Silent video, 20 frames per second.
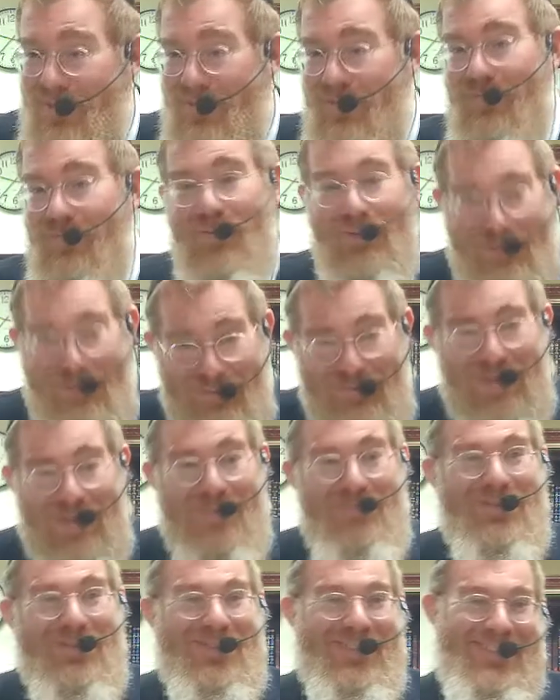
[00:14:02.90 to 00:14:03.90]
for their
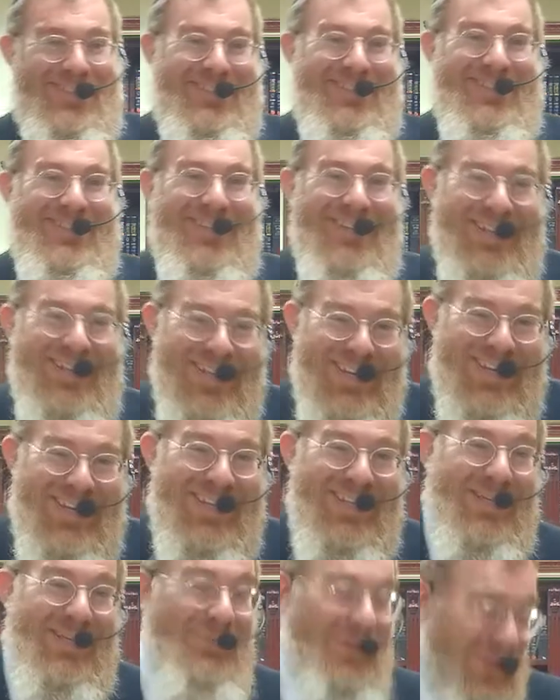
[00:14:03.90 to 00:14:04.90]
families.
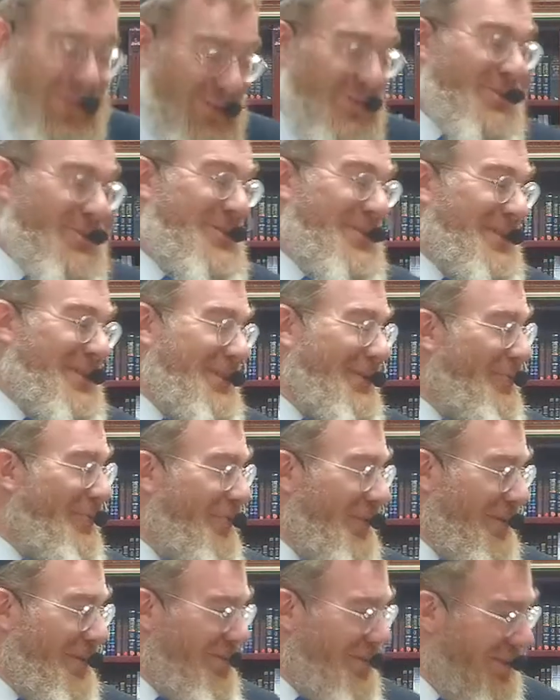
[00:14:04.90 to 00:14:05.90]
They were interested in their
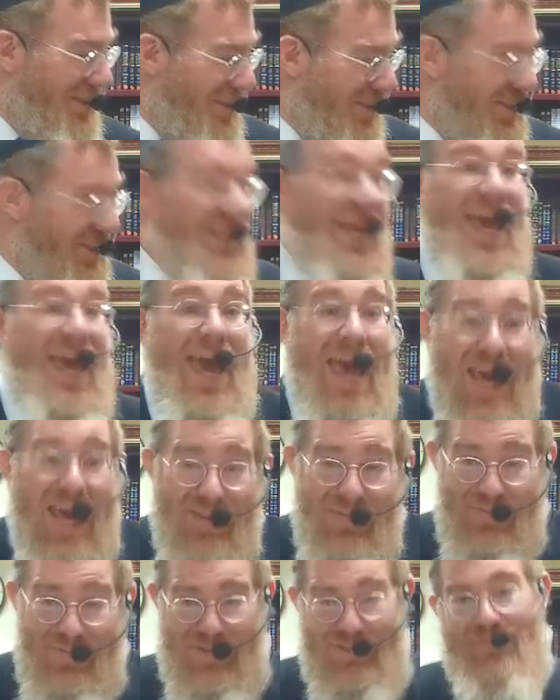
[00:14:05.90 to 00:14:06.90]
families. They had
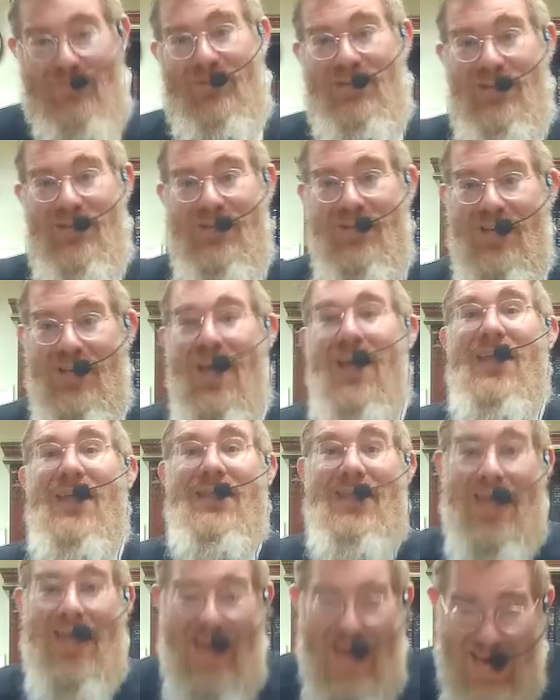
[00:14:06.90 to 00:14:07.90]
families.
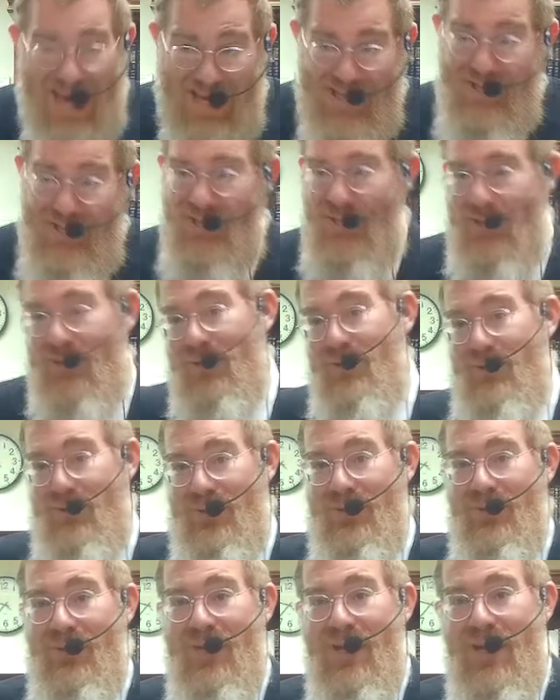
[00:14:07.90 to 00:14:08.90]
They had children.
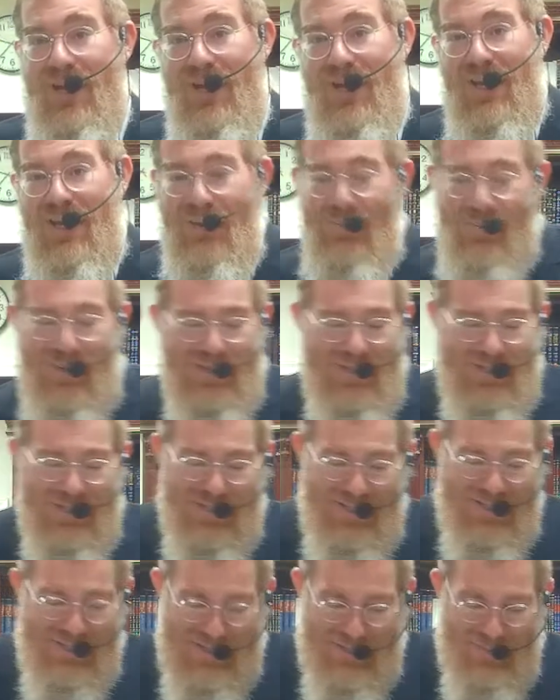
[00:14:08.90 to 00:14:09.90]
It wasn't
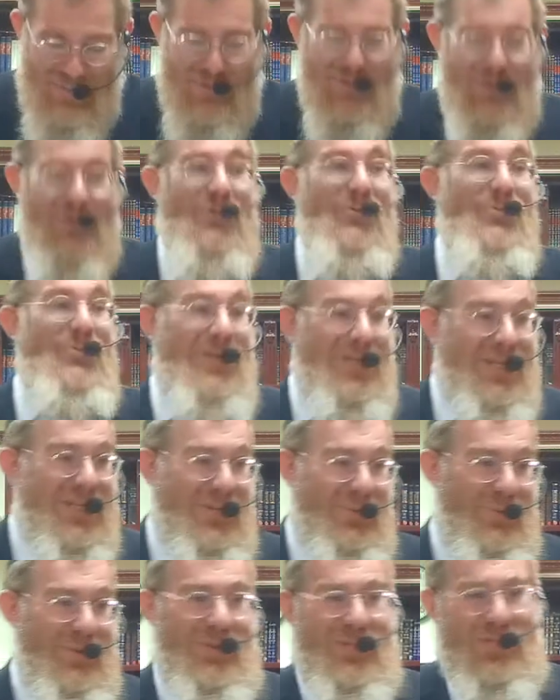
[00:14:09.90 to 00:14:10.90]
that they were greedy
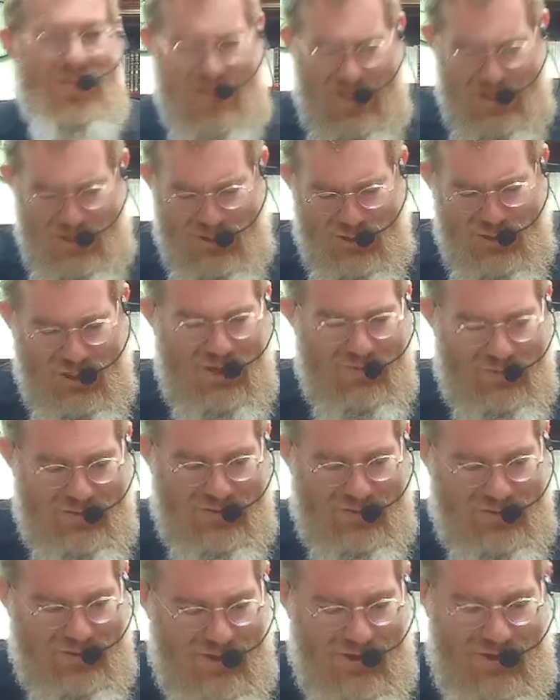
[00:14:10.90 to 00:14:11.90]
with this
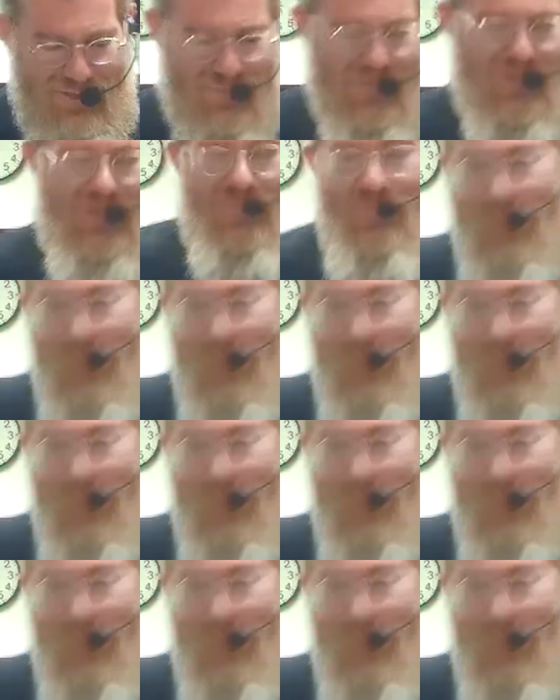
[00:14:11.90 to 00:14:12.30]
hashkafa of what's